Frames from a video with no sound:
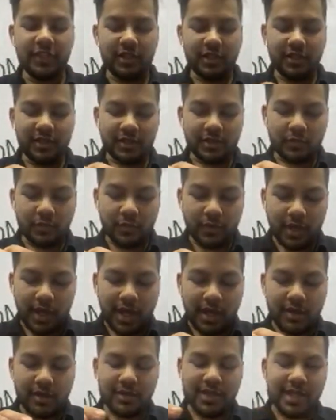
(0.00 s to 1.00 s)

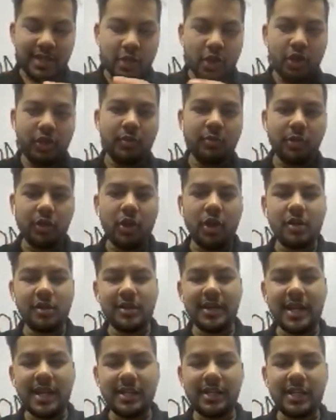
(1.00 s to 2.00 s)
lockable contract,